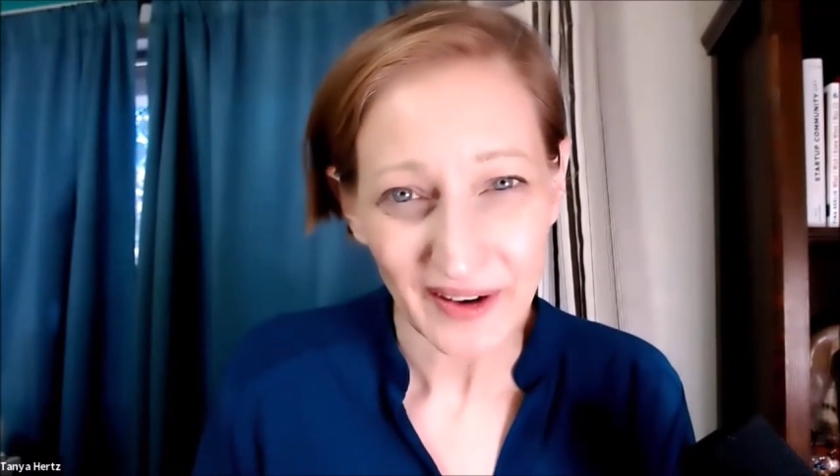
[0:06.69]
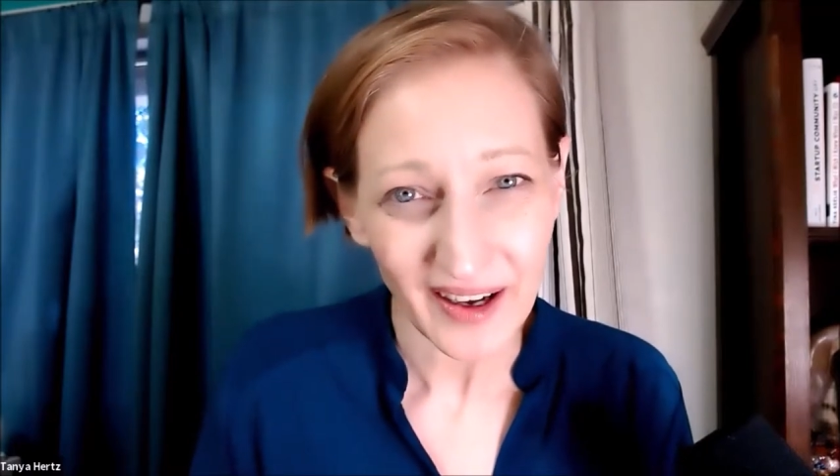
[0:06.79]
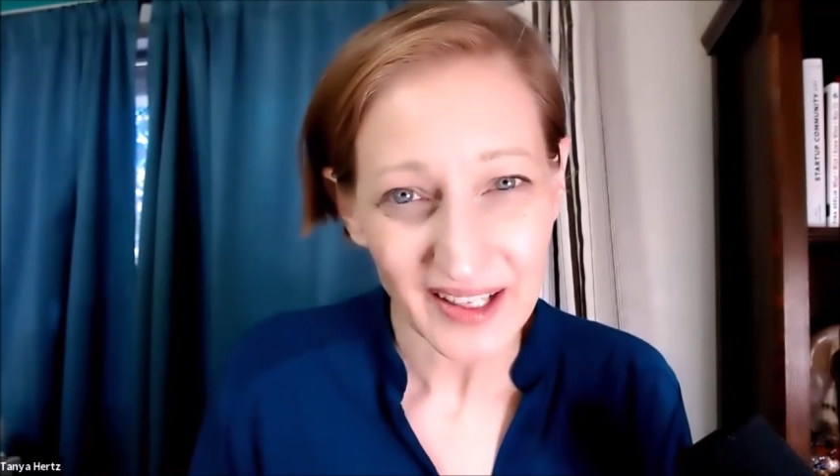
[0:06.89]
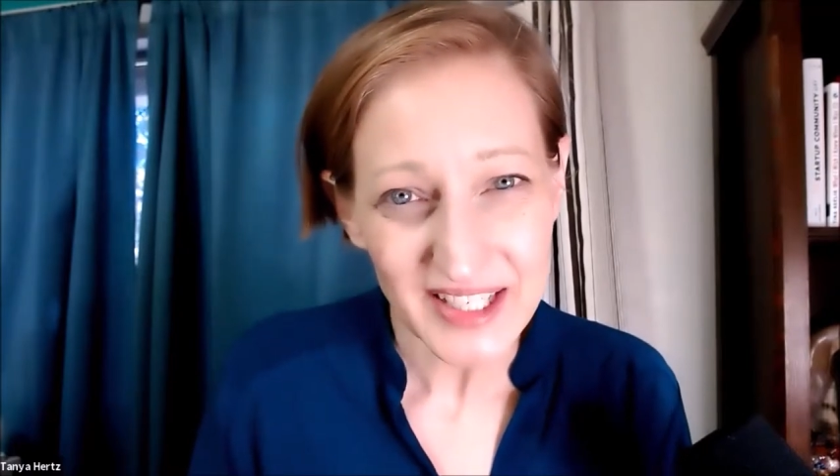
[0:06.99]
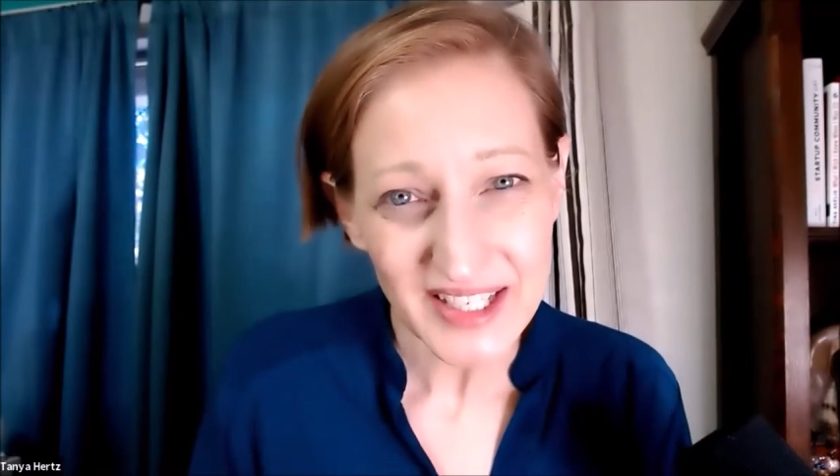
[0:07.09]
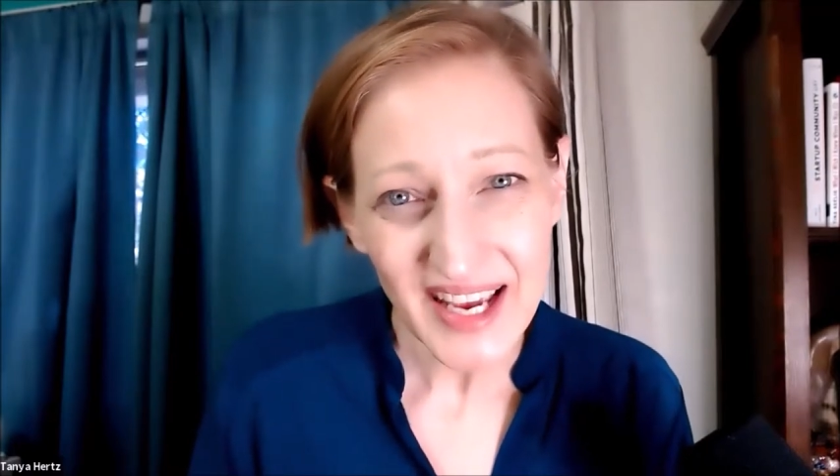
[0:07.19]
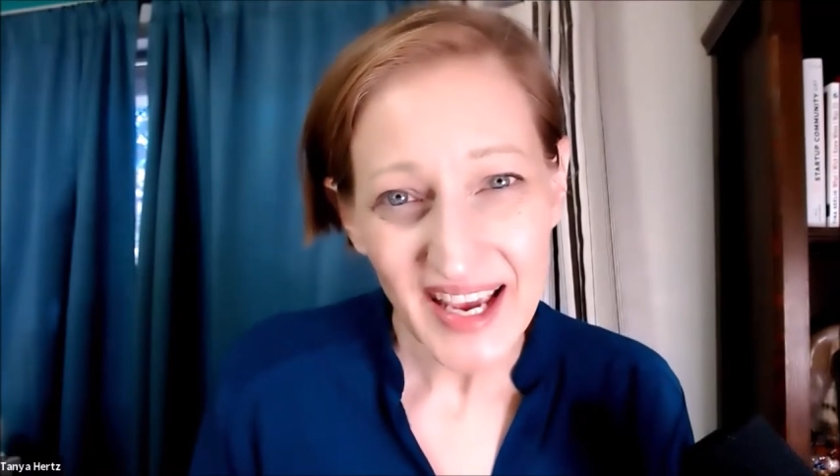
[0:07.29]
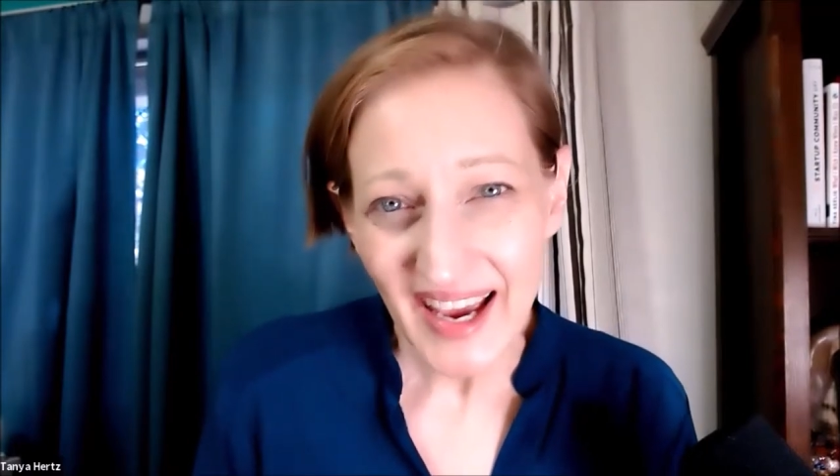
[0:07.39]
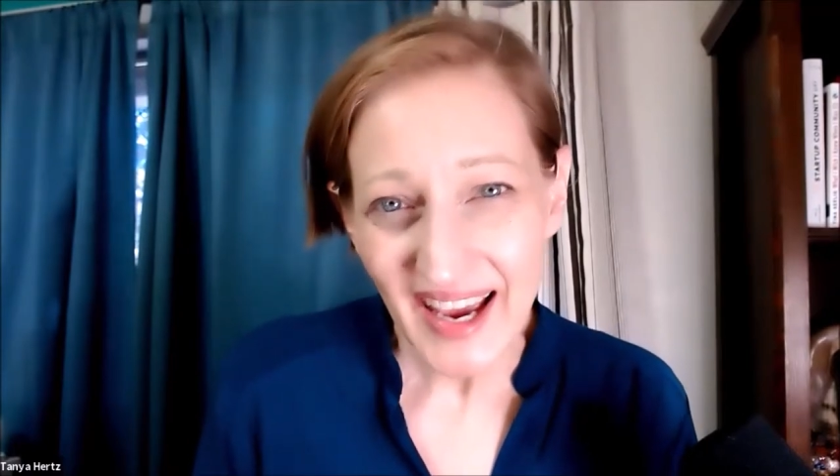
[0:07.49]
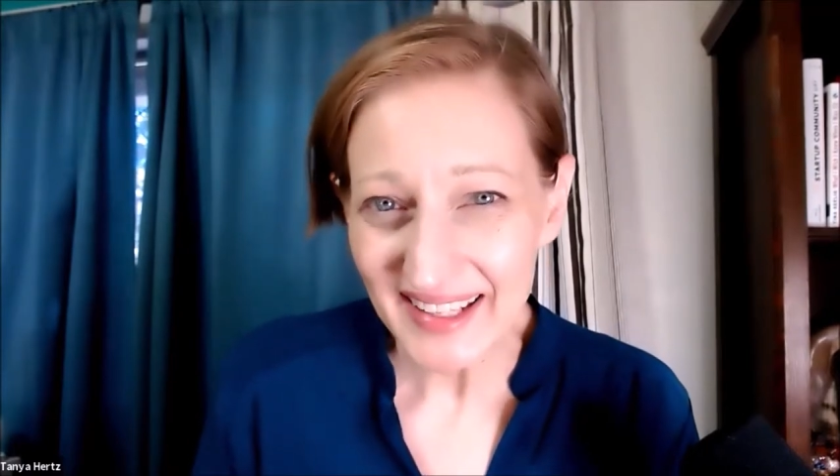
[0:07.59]
College.
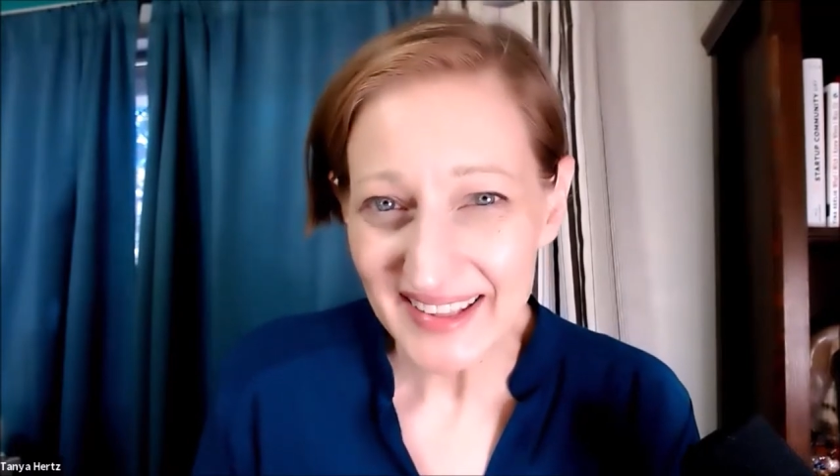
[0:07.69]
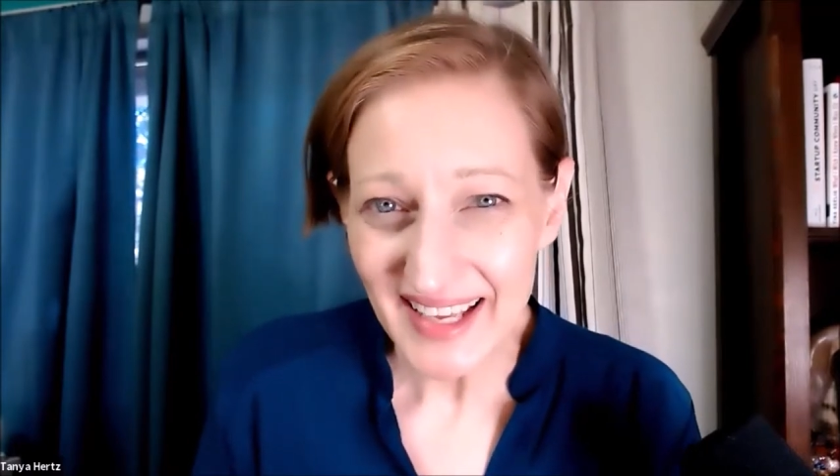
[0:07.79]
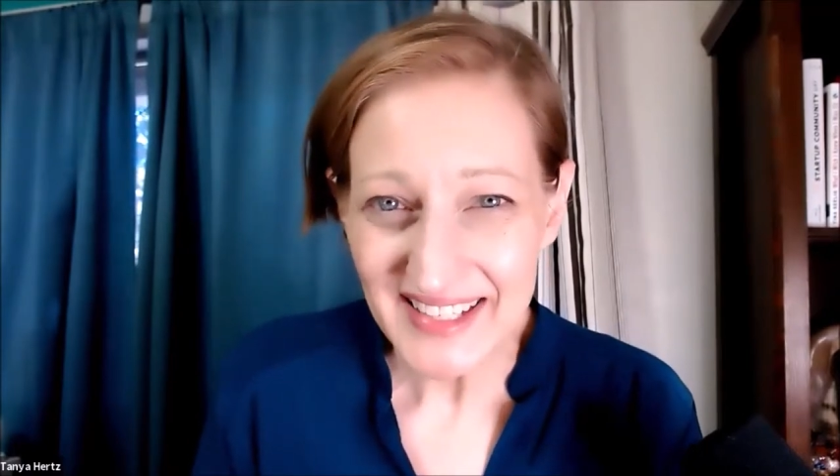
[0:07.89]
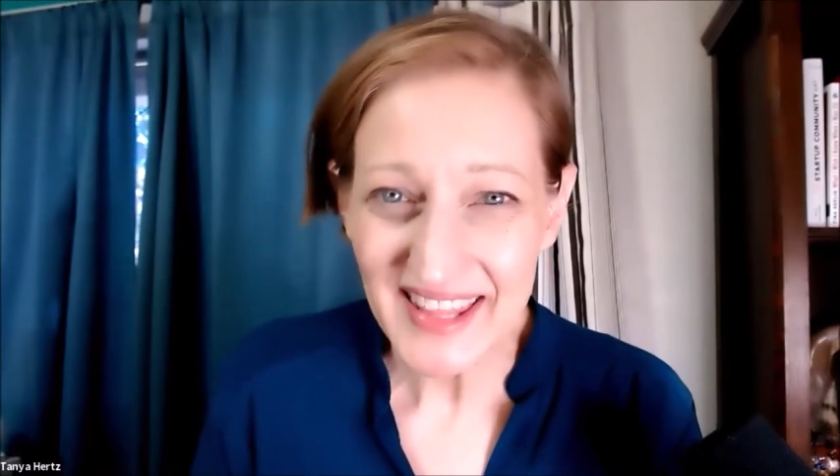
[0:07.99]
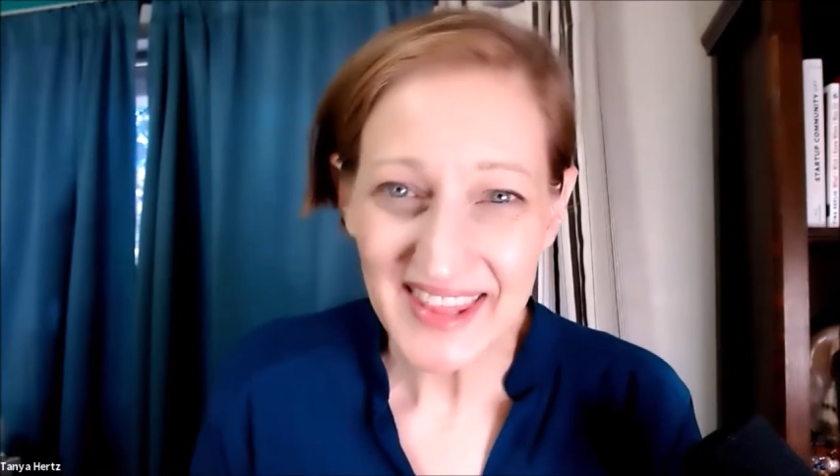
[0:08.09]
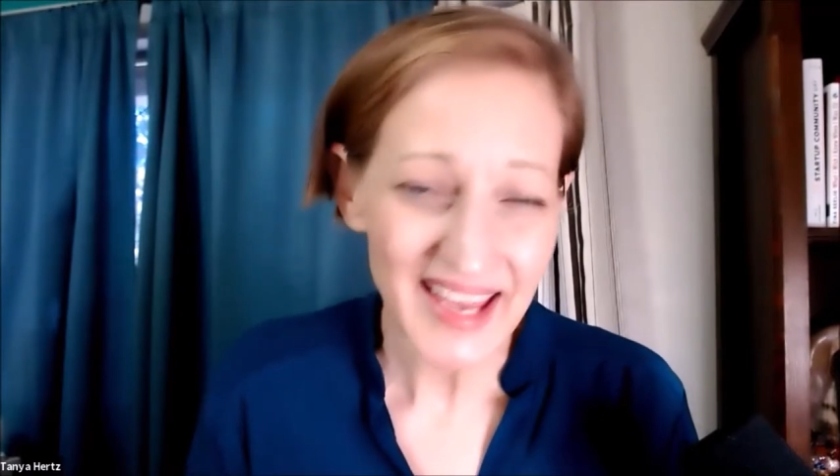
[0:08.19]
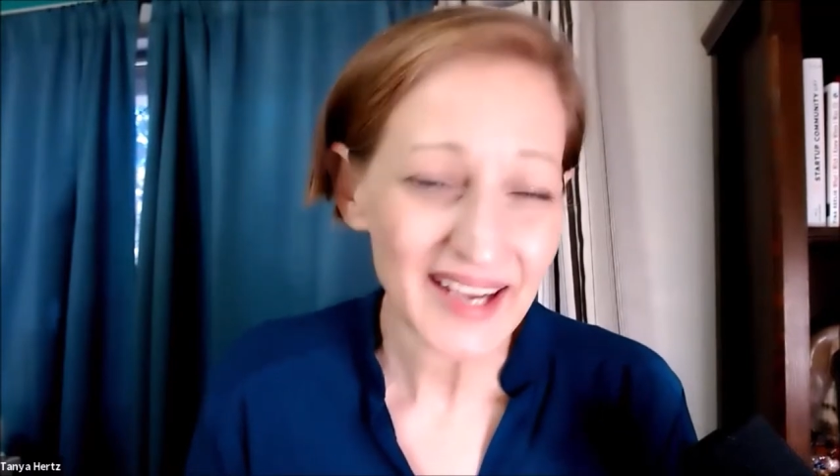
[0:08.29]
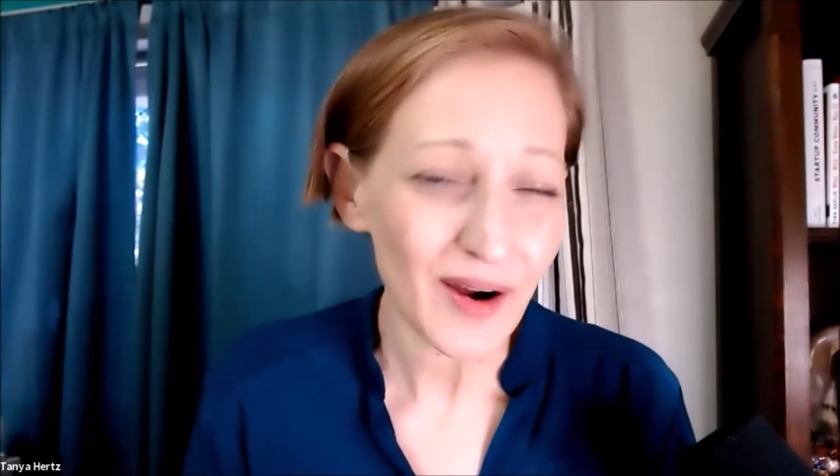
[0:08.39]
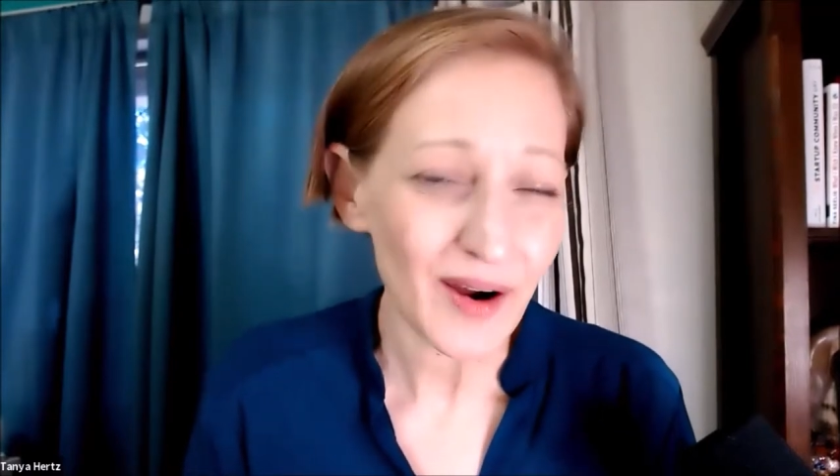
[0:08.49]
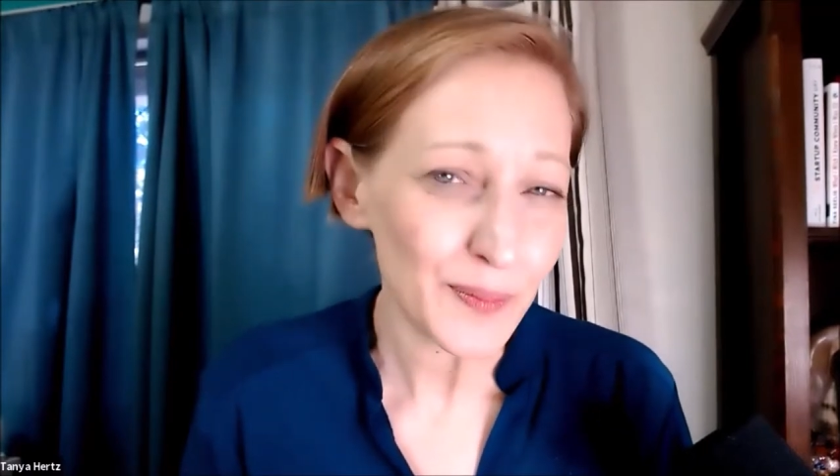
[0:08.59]
And I'd like to thank our